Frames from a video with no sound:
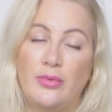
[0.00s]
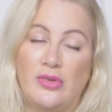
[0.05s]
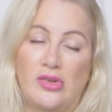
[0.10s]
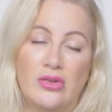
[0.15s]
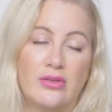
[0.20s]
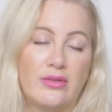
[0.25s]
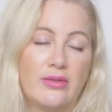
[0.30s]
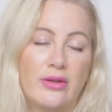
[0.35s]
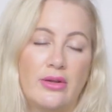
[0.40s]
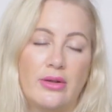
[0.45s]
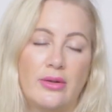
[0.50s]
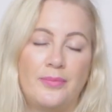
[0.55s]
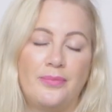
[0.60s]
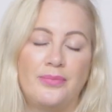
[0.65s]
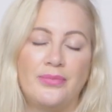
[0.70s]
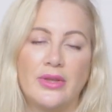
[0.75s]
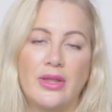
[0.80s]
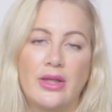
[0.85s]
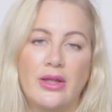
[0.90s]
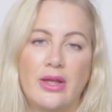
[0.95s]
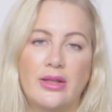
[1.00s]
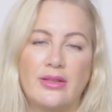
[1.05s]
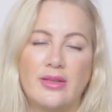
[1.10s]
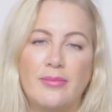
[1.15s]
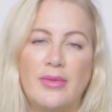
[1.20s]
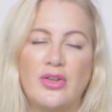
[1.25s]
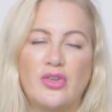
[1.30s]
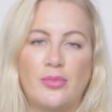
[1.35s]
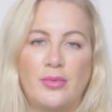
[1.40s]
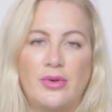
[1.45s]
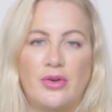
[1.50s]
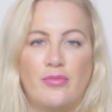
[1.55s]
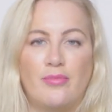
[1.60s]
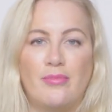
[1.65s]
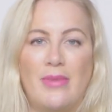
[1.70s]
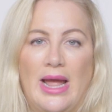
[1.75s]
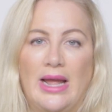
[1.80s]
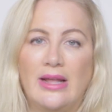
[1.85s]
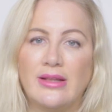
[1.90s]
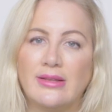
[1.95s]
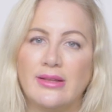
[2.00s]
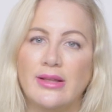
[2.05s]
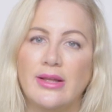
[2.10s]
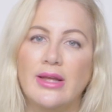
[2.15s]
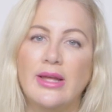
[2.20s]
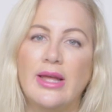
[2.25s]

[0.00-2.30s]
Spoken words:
which is it's a measurement of mass,